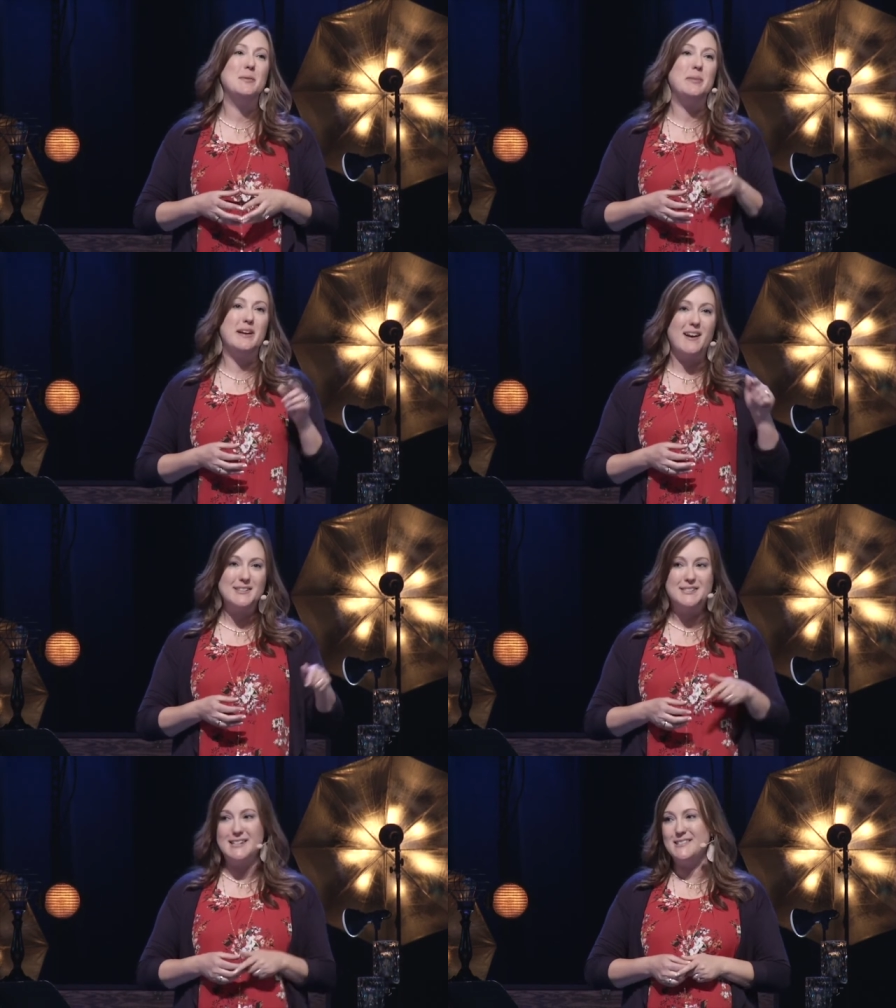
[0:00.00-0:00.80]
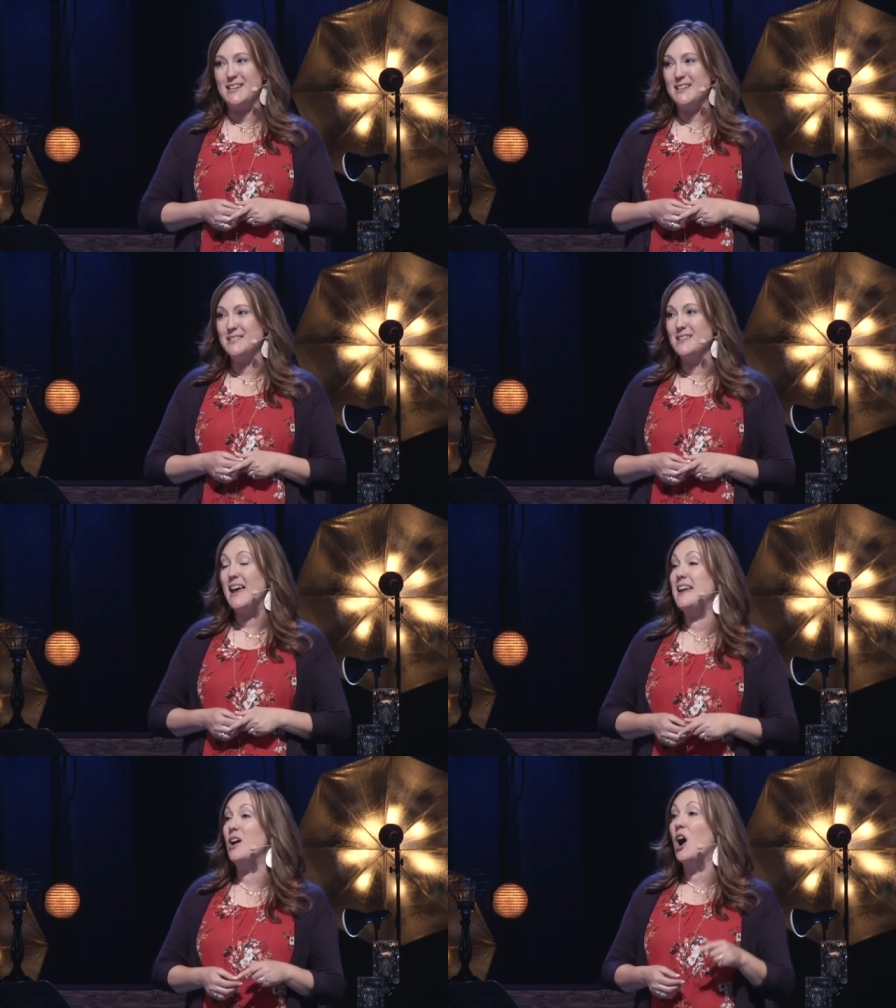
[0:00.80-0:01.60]
But God sees us,
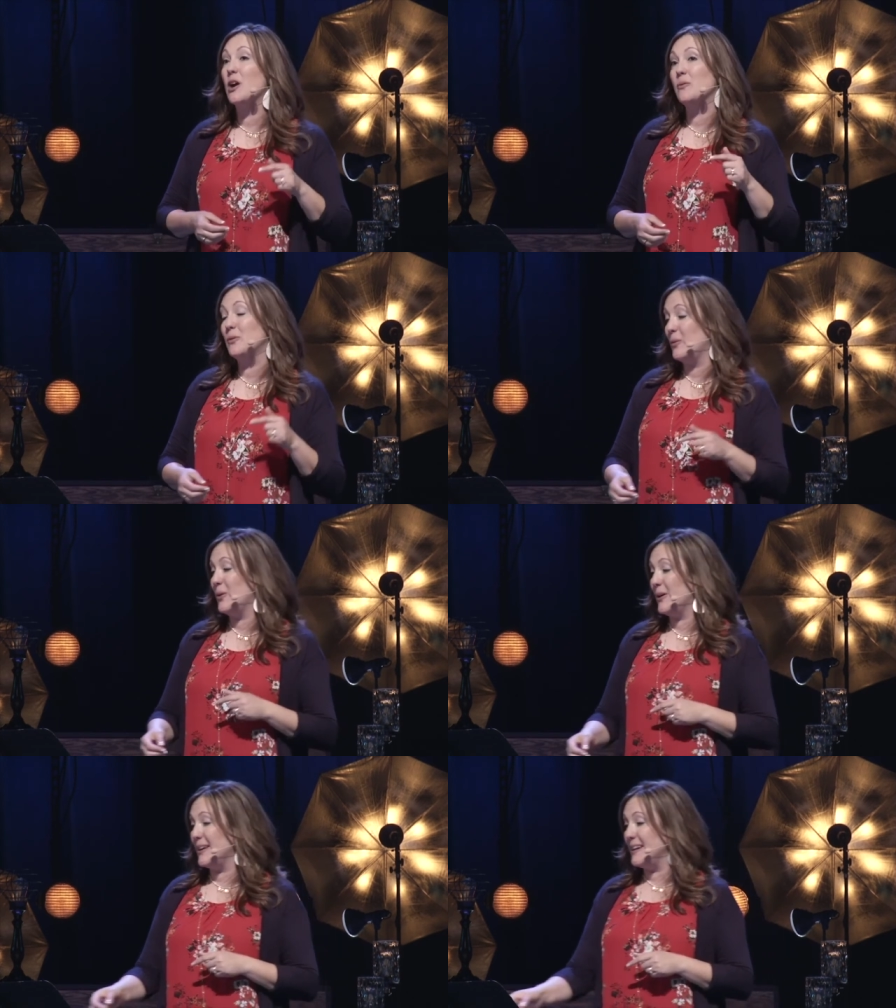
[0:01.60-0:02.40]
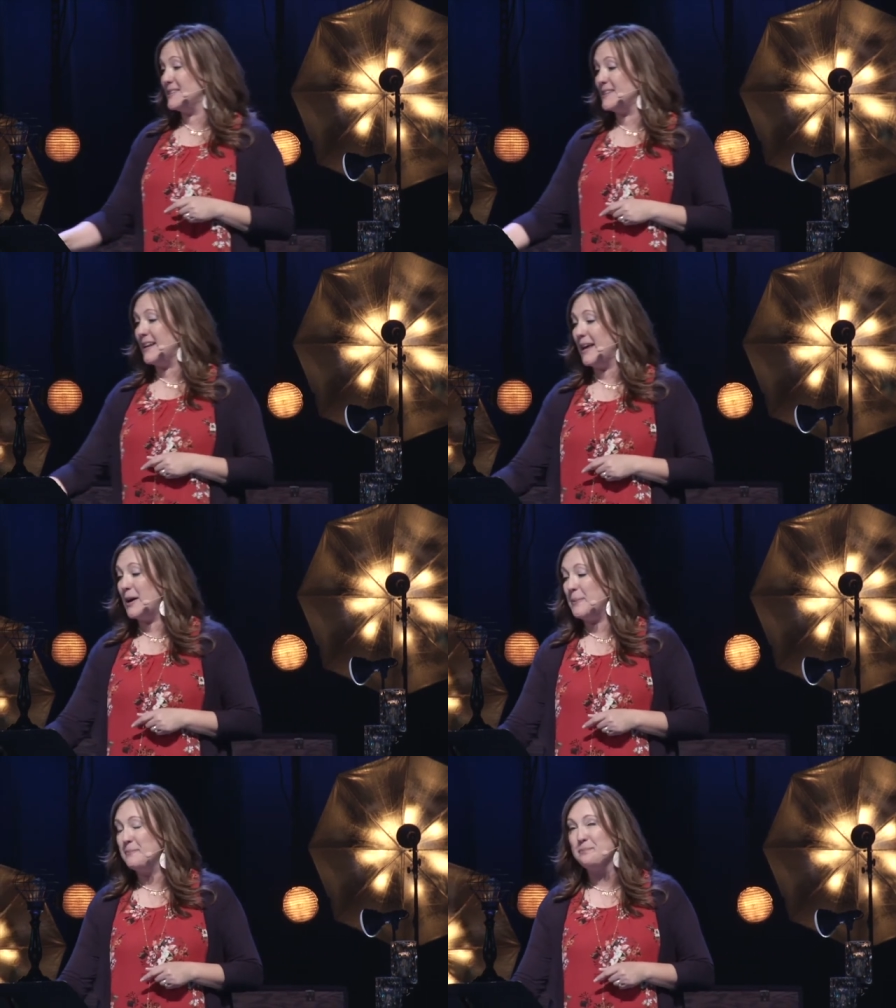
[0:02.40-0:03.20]
and our reward is in
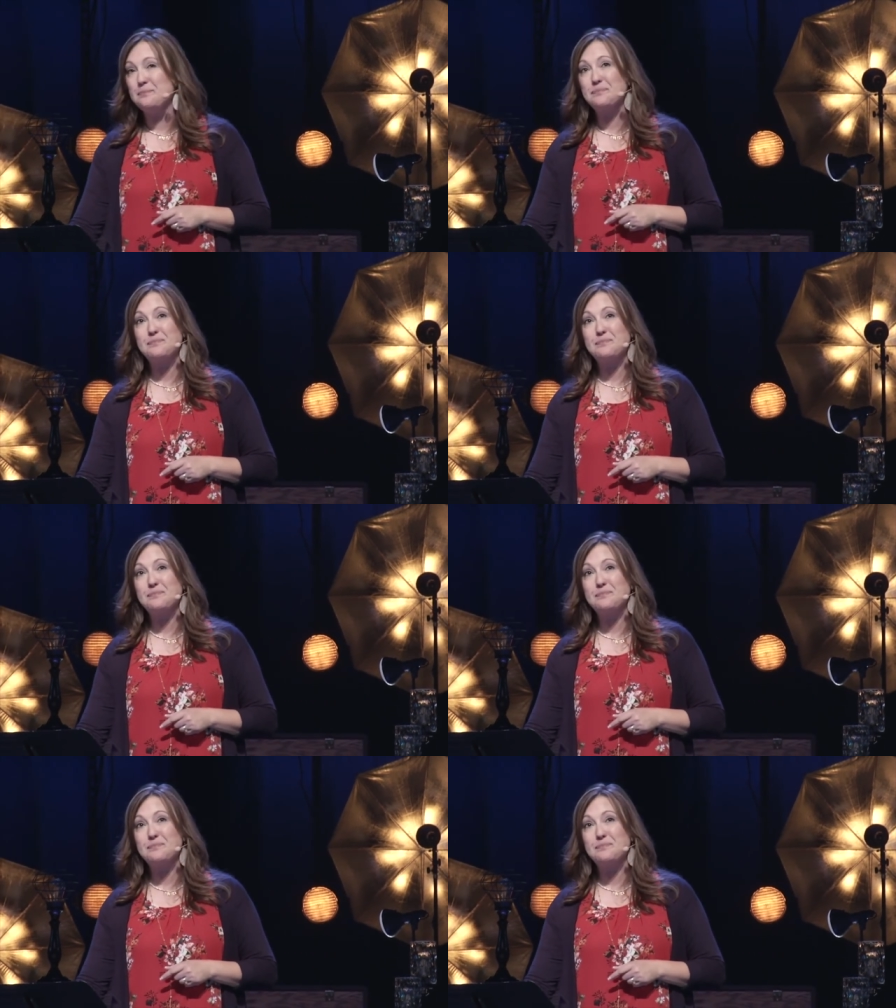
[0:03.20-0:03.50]
Him.